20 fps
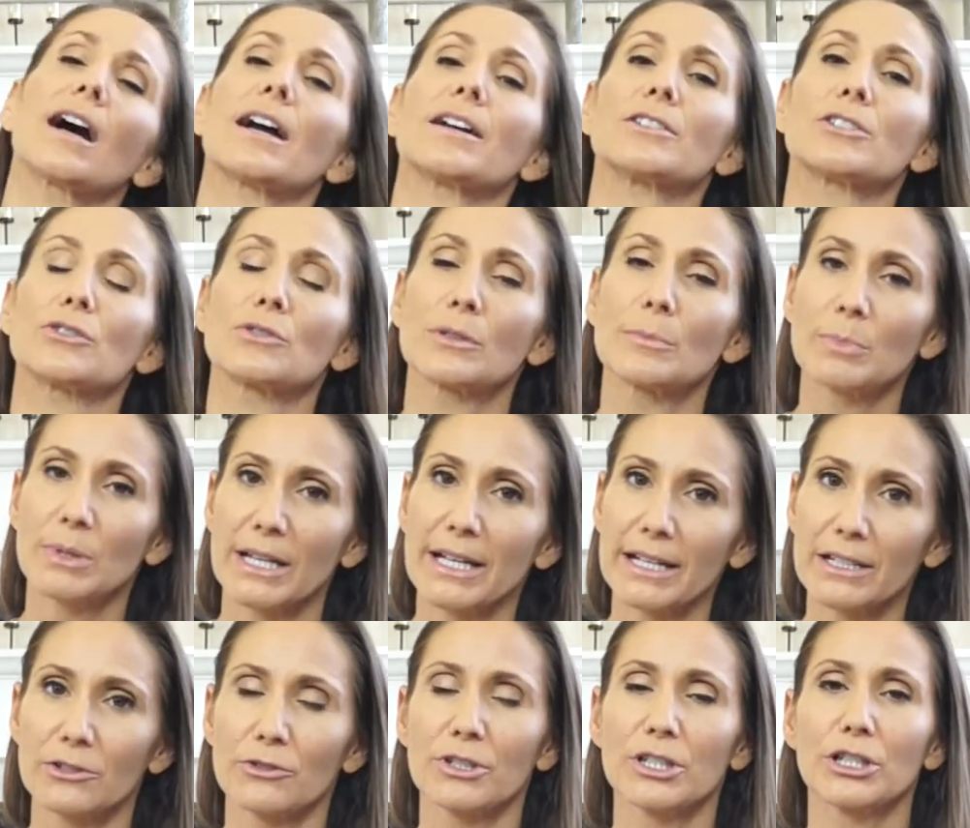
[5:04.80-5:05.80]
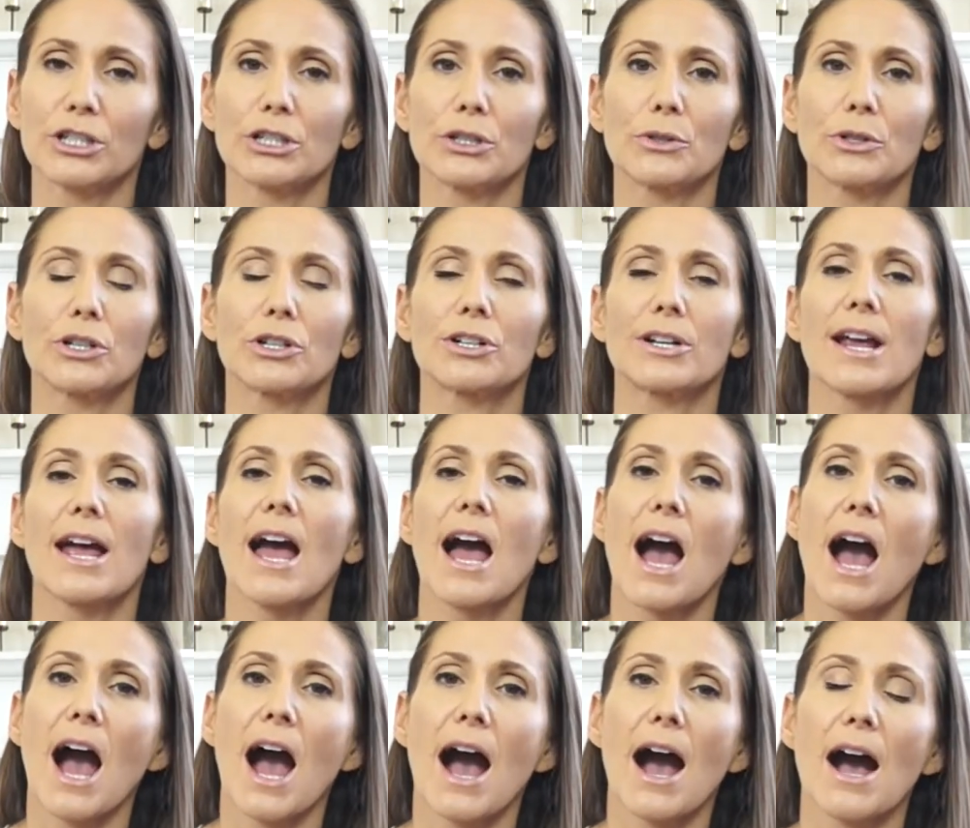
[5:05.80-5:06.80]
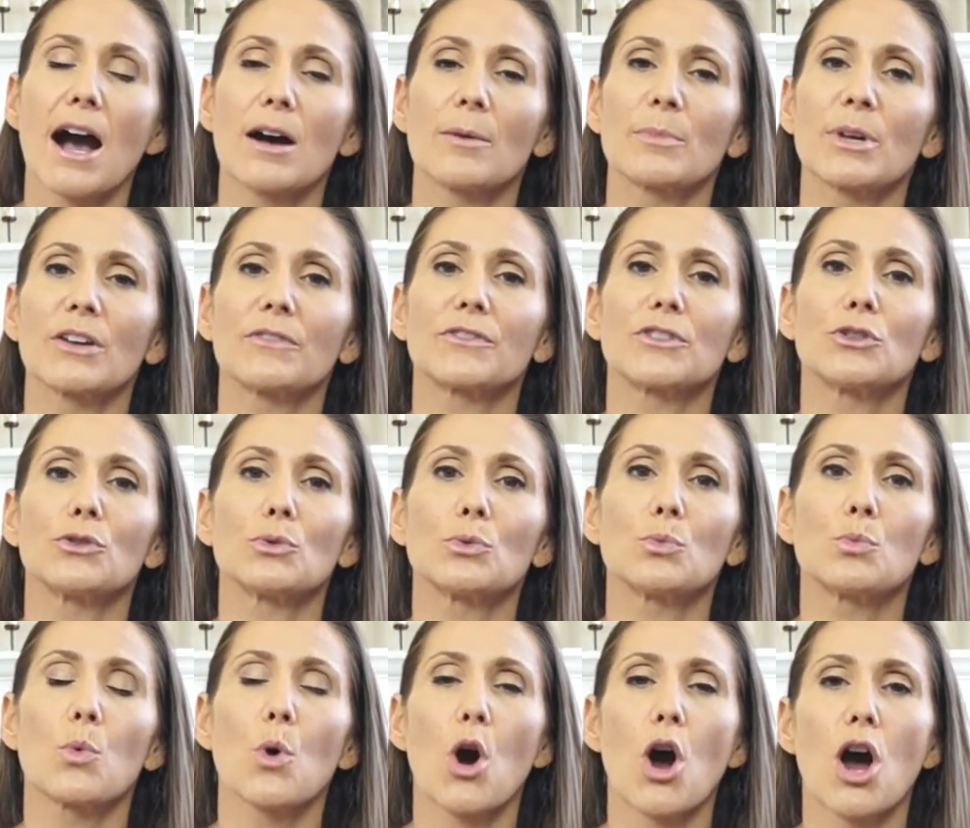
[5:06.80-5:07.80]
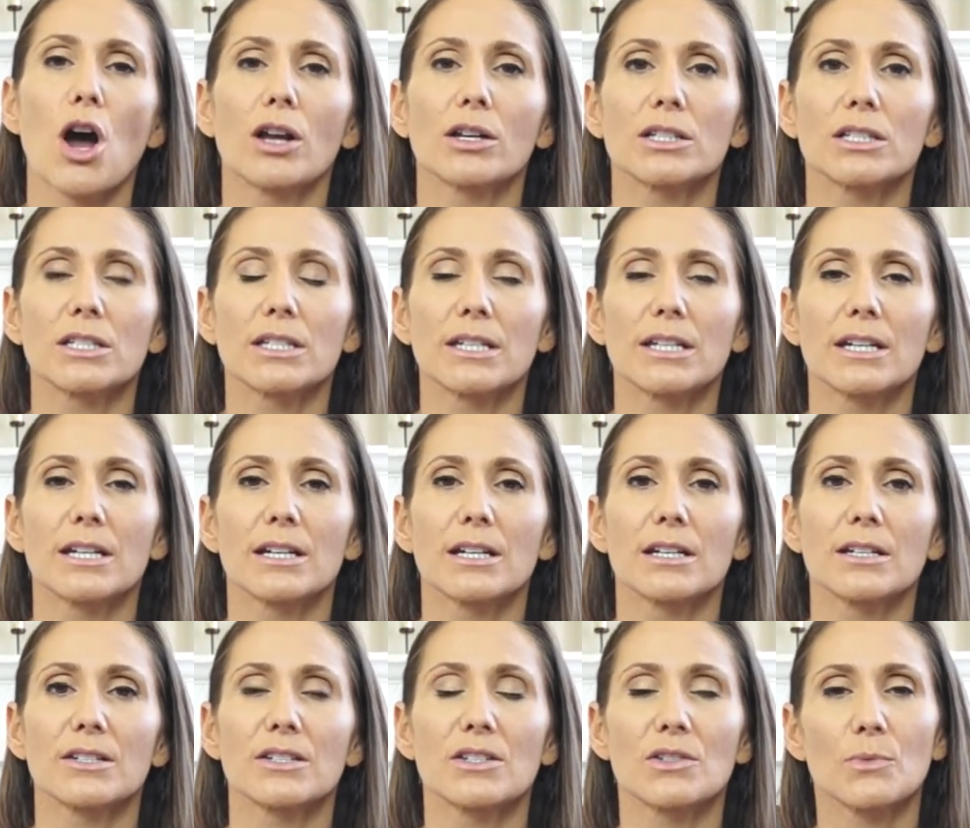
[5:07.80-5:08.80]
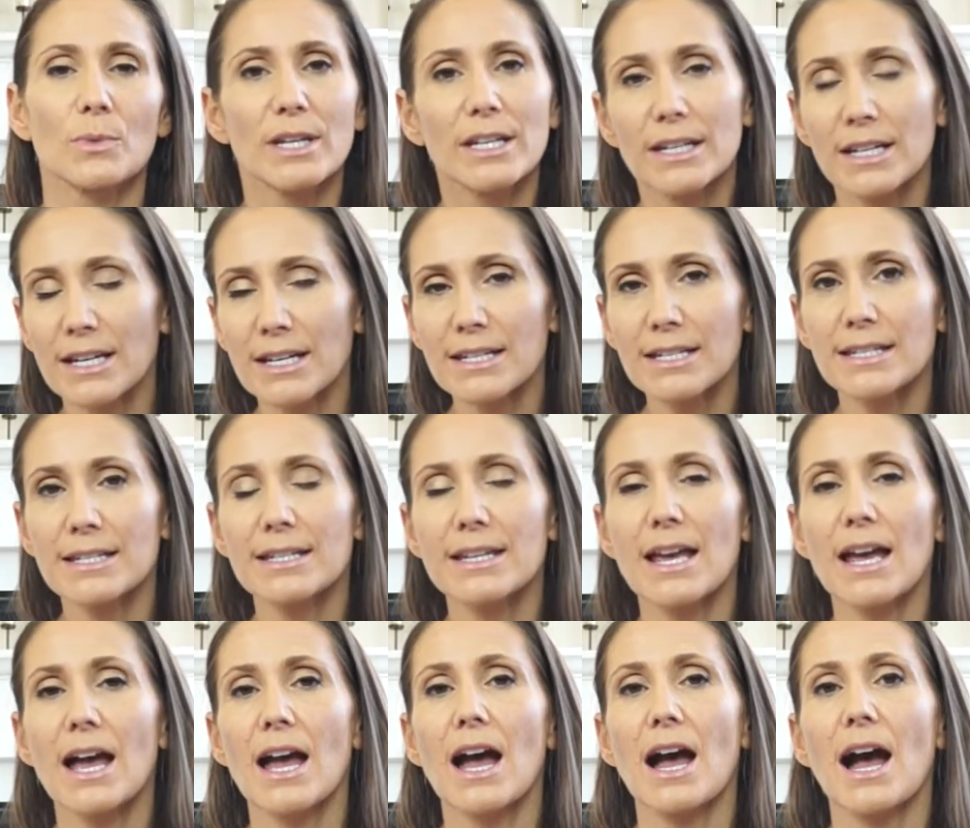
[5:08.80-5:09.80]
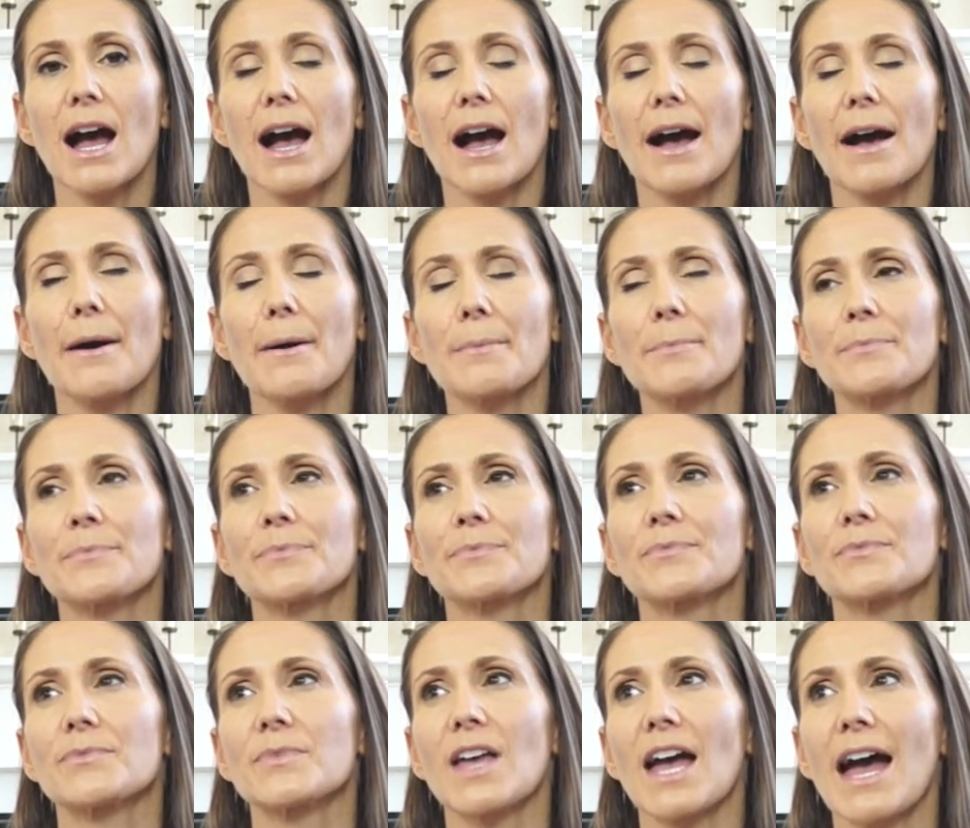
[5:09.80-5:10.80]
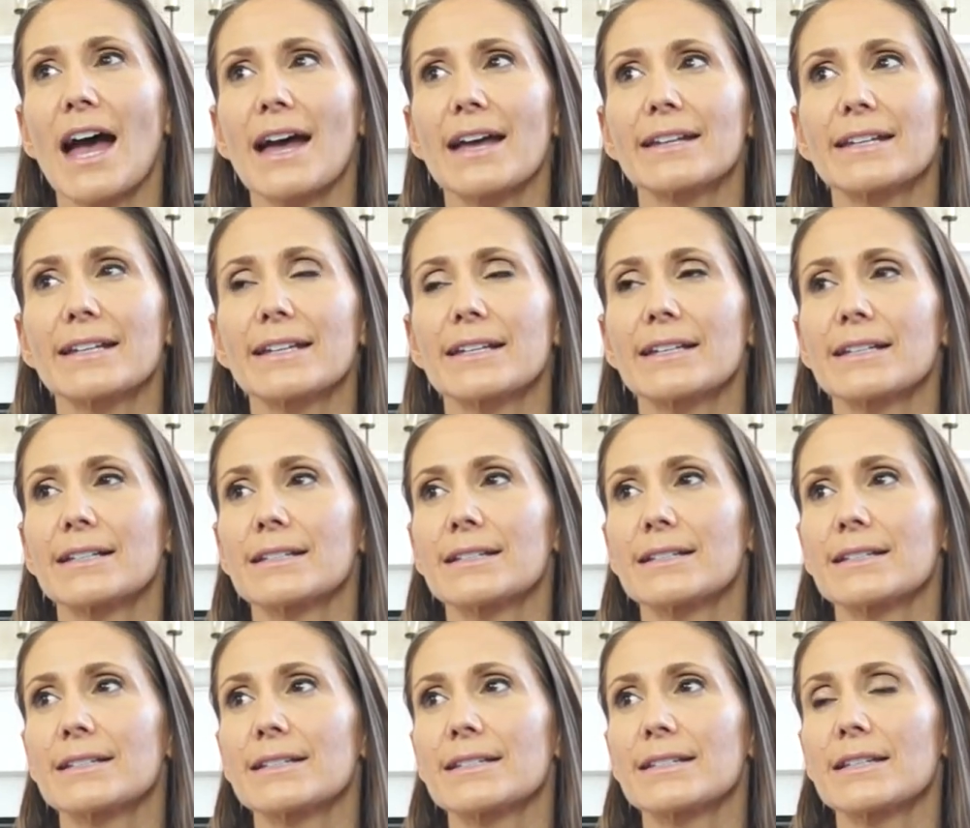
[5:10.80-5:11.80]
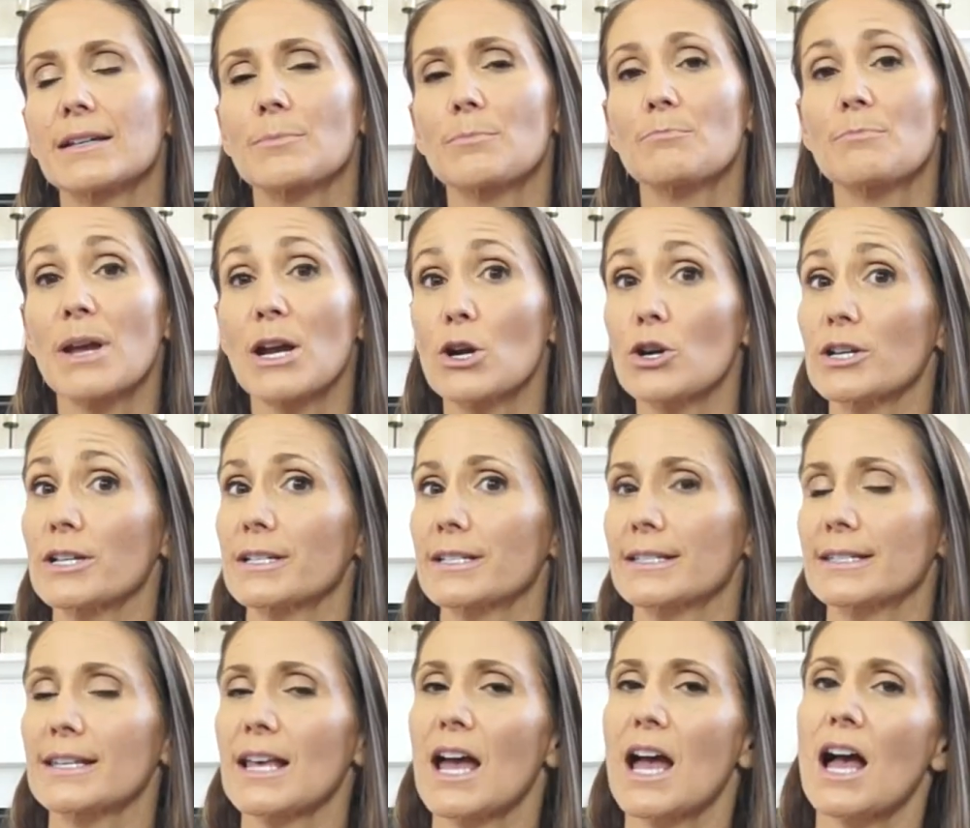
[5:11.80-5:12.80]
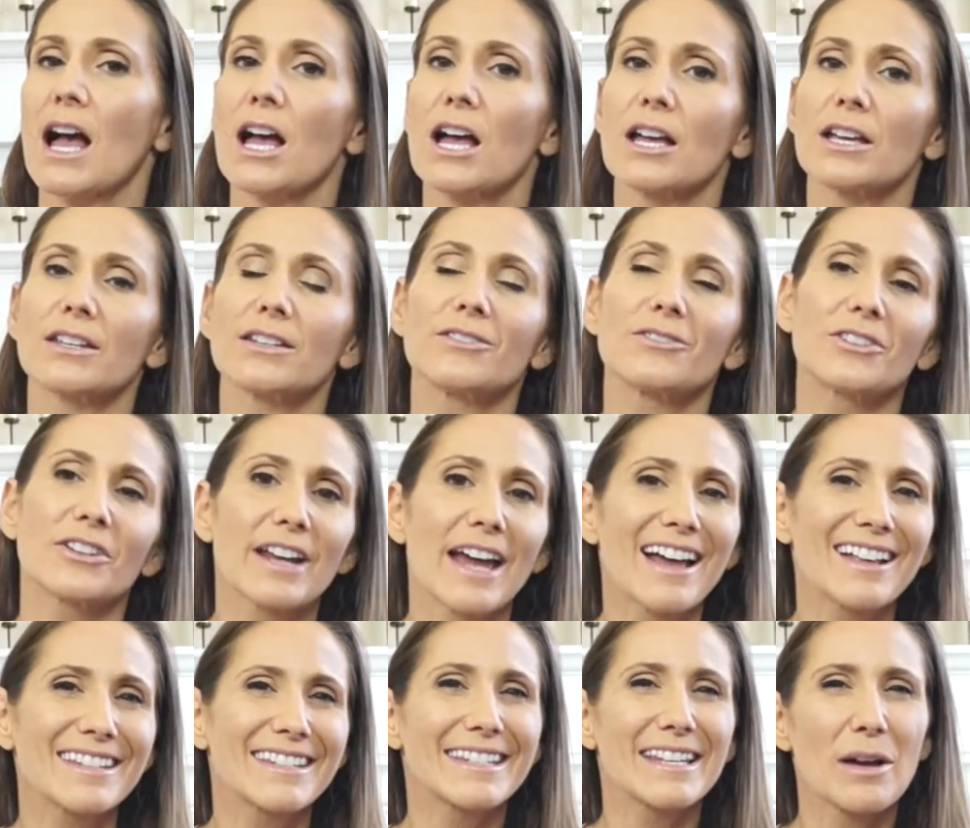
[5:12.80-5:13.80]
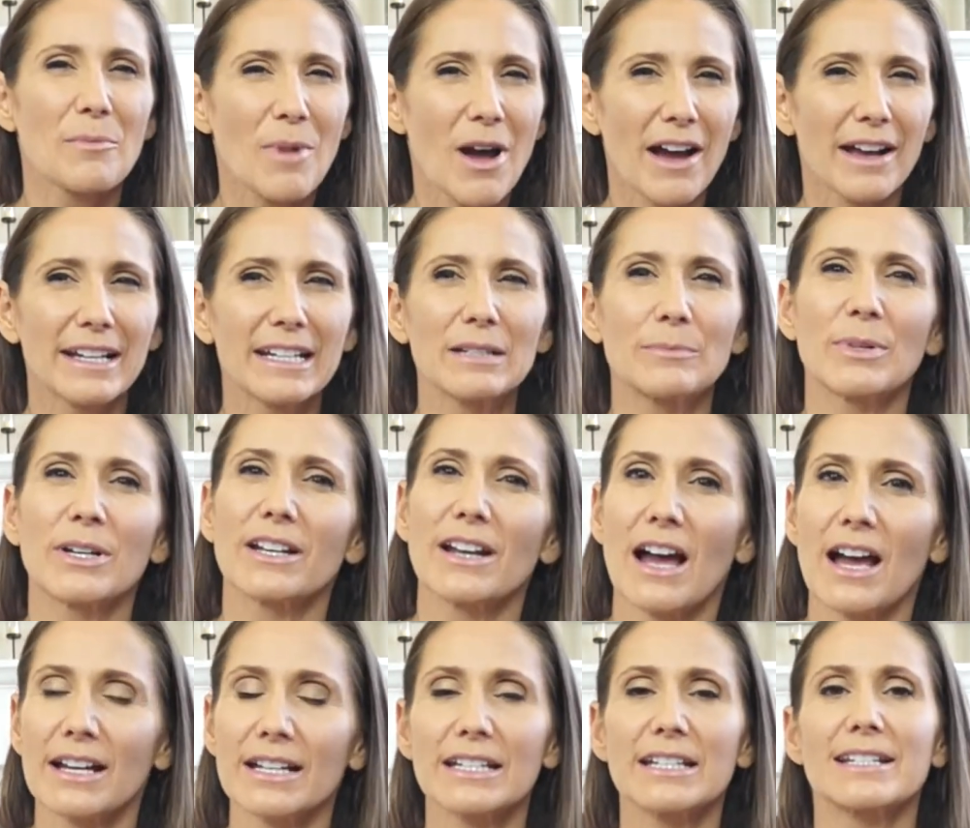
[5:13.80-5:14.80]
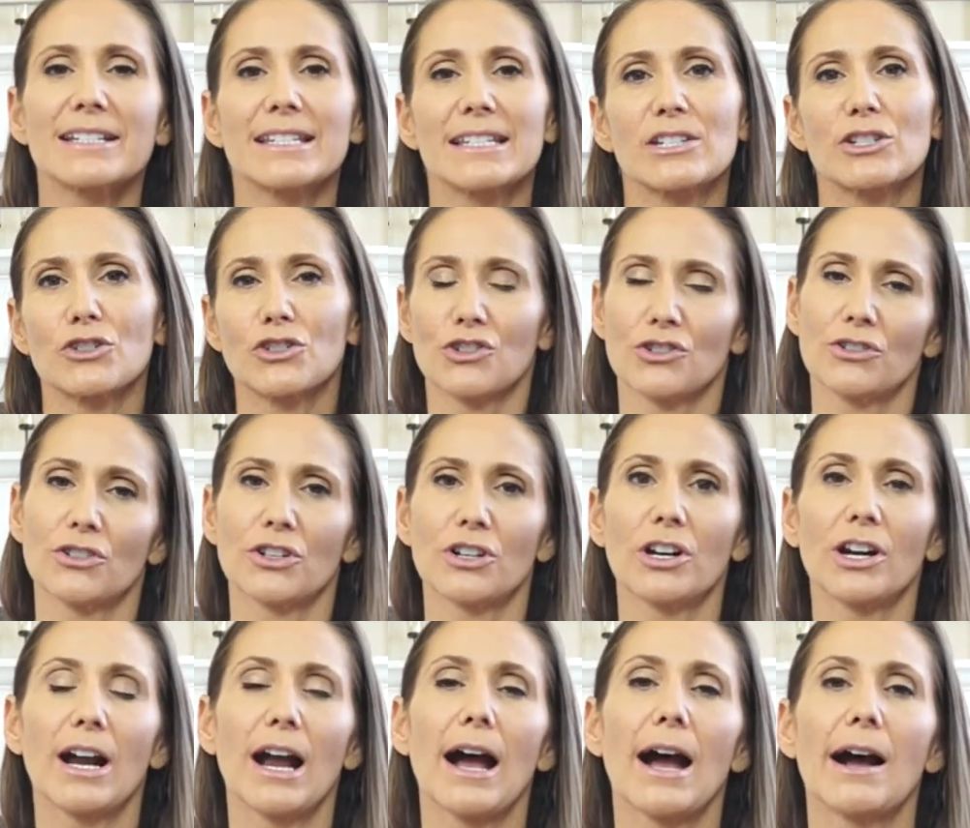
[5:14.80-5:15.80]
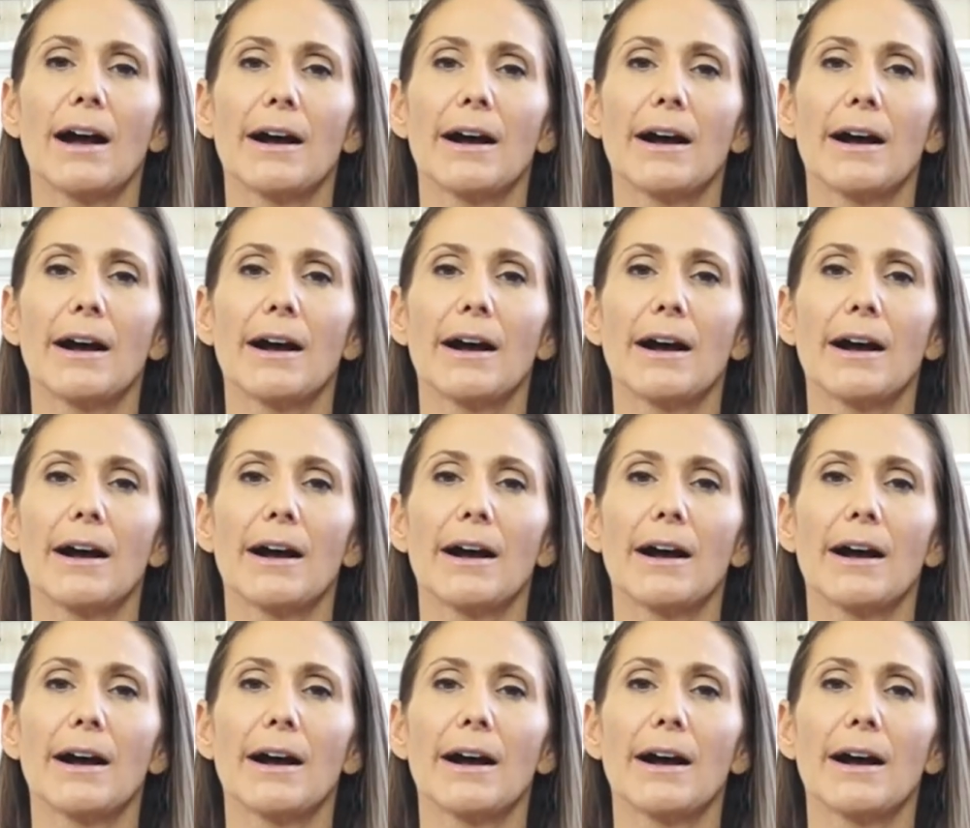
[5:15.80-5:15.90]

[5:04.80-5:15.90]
I do the plain Greek yogurt. If you want sweetness, add in some berries. You can add some honey, but honey is still sugar.